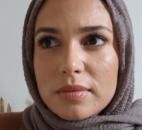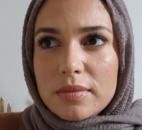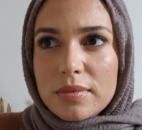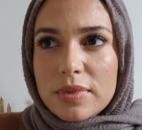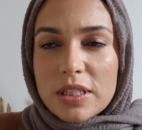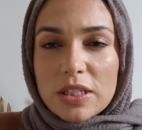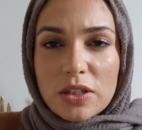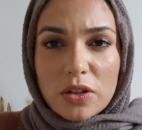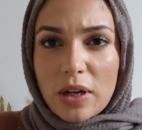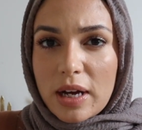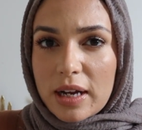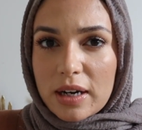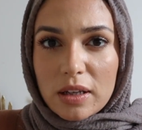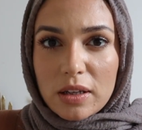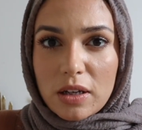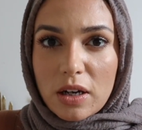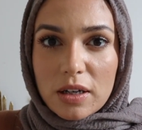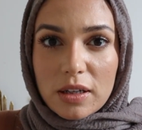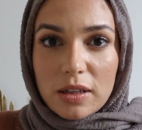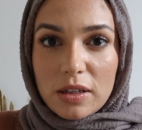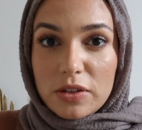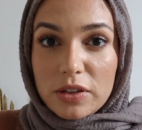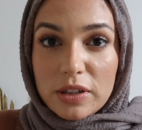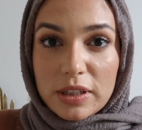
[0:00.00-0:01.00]
still had a
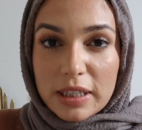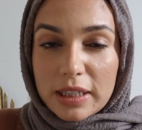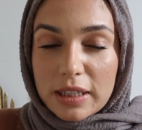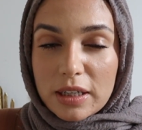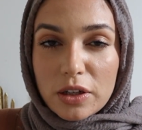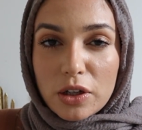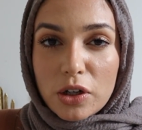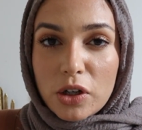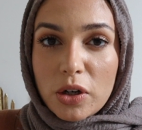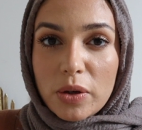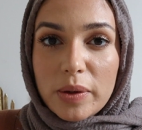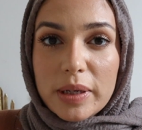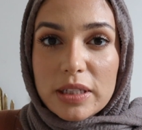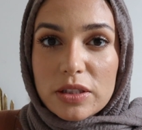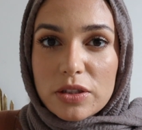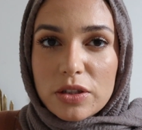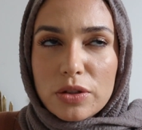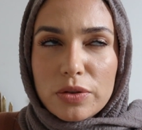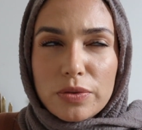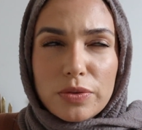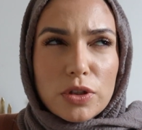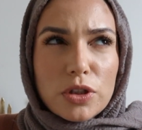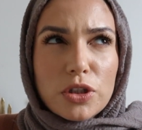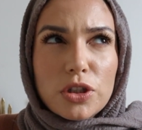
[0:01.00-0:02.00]
lot of learning and growing to
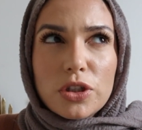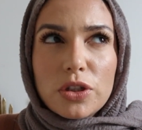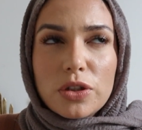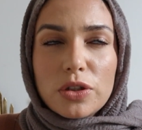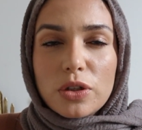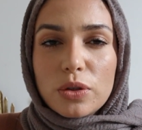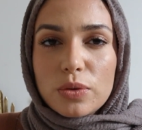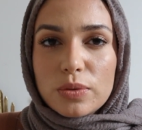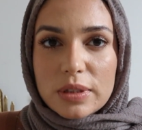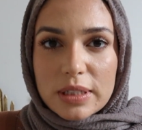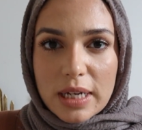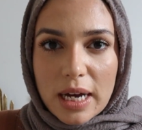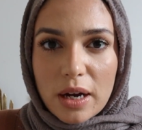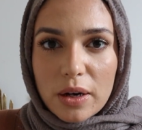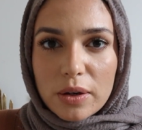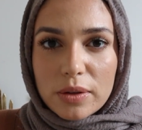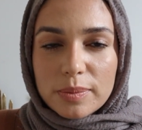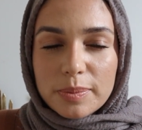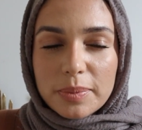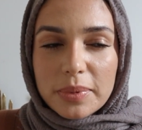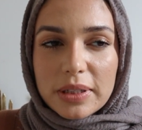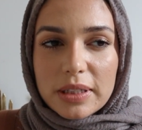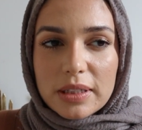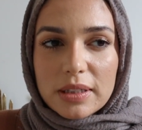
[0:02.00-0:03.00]
do for sure, no
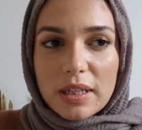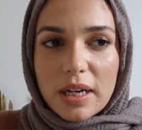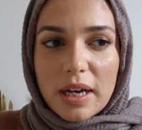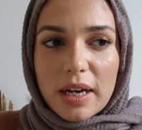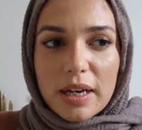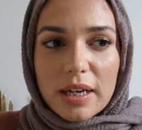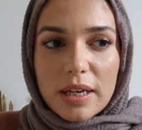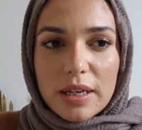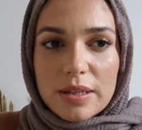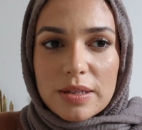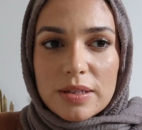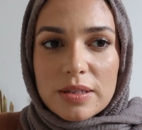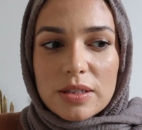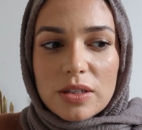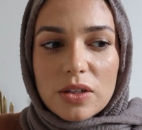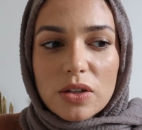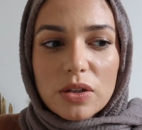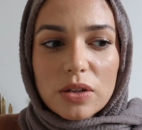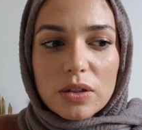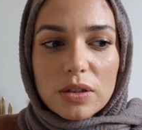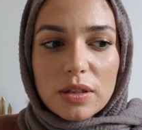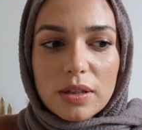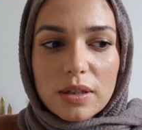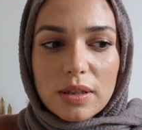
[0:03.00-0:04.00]
doubt, but I
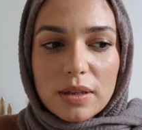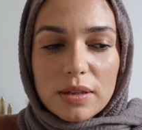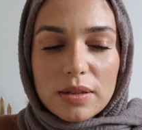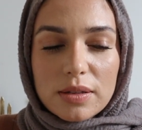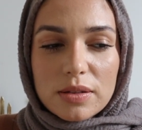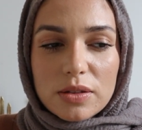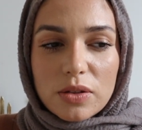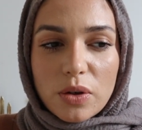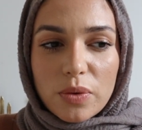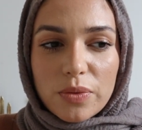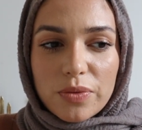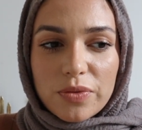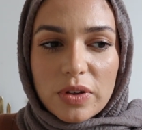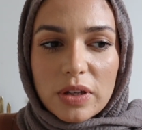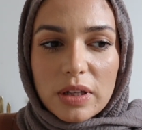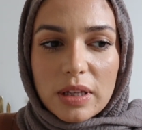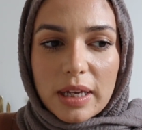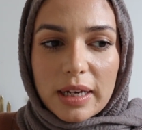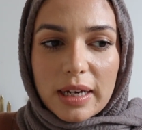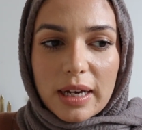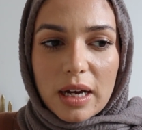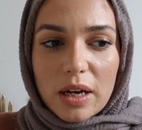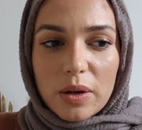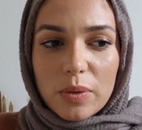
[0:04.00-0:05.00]
still don't feel
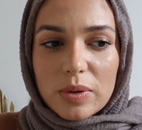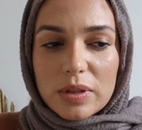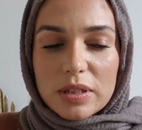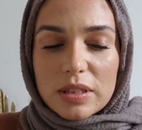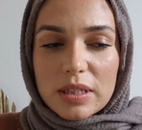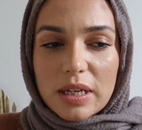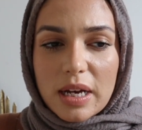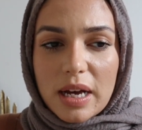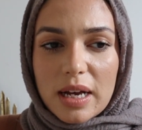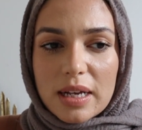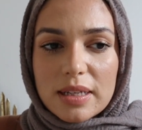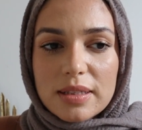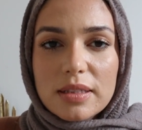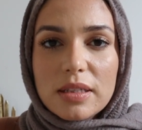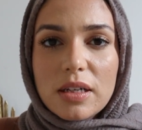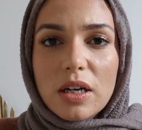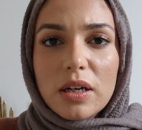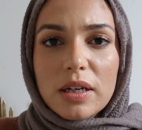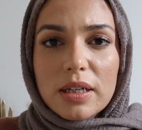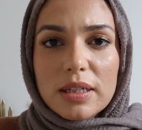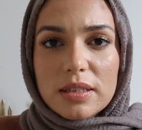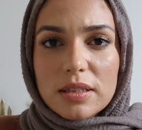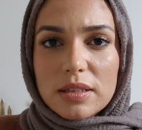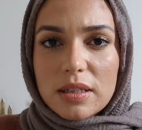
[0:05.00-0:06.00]
like I was as
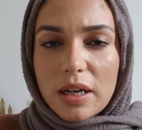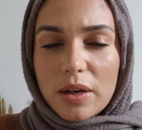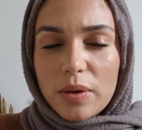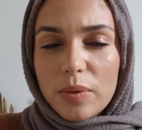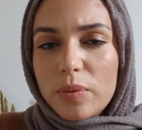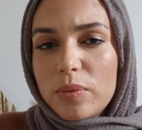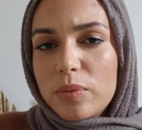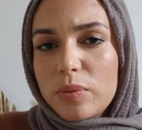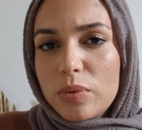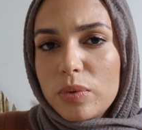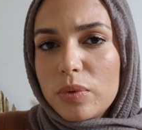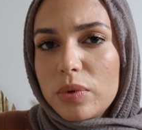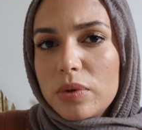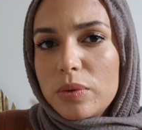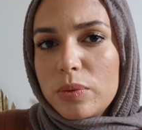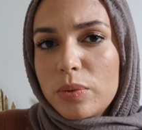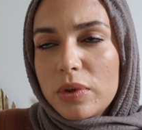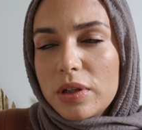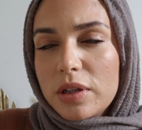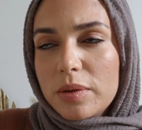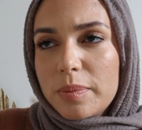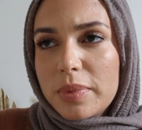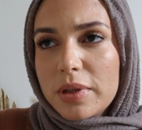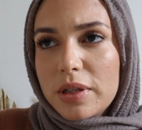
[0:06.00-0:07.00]
young as I
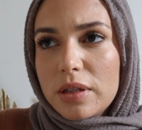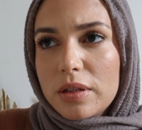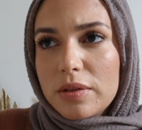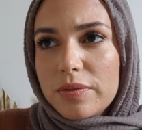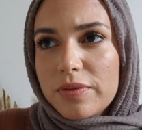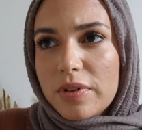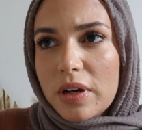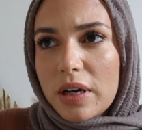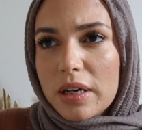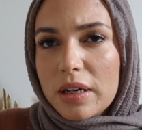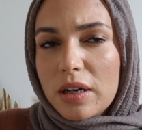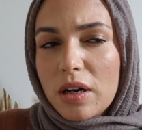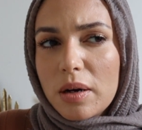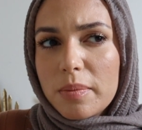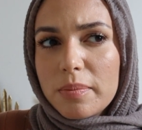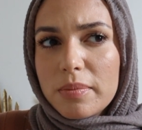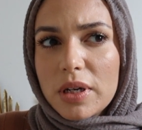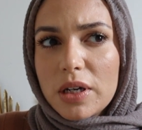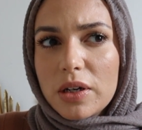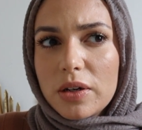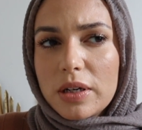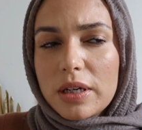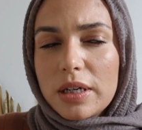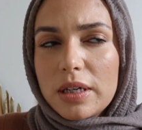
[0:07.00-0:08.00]
would have been if I got
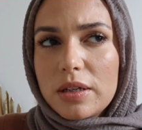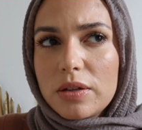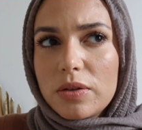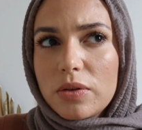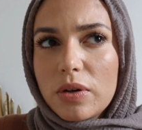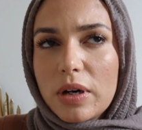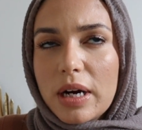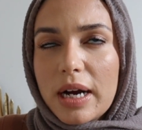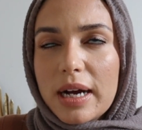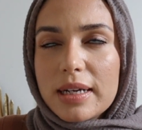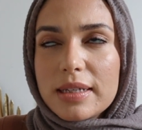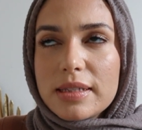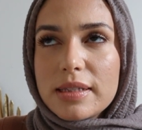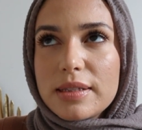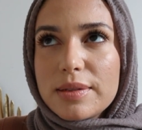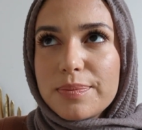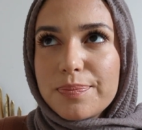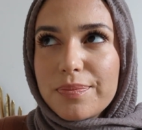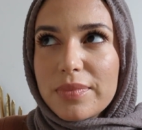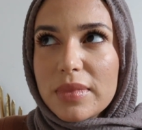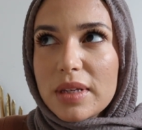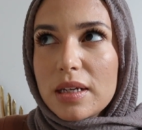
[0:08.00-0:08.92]
married, or as